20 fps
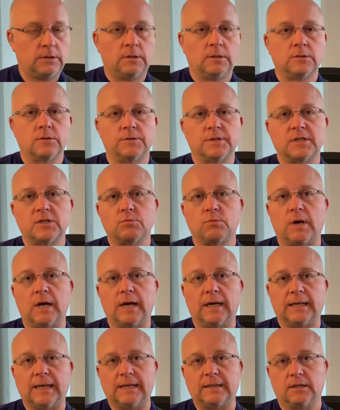So this way I
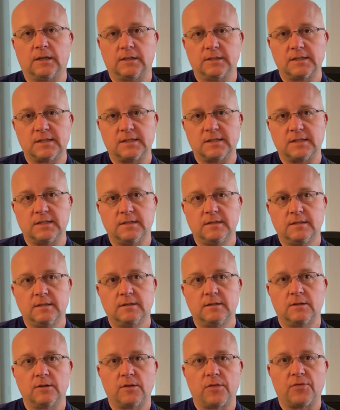land on C,
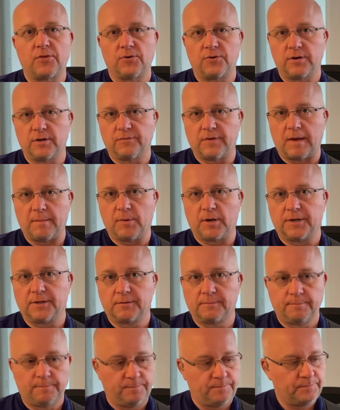the 3rd of A minor.
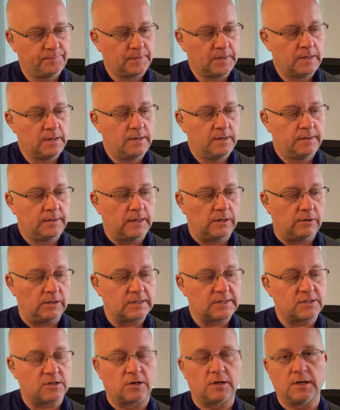Now I'll
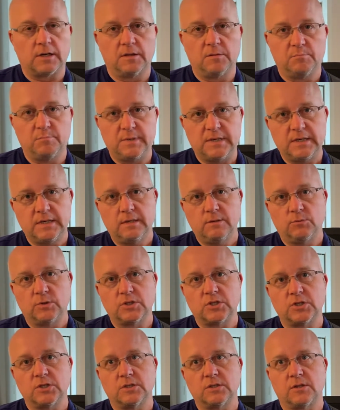start on B,
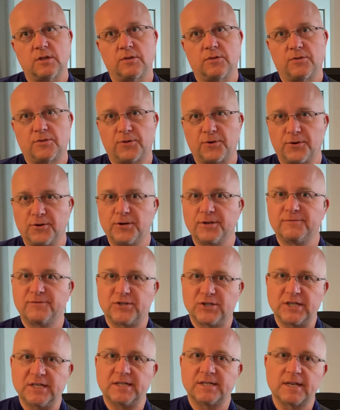which is the 3rd of
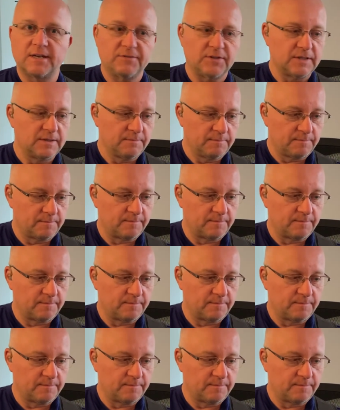G7.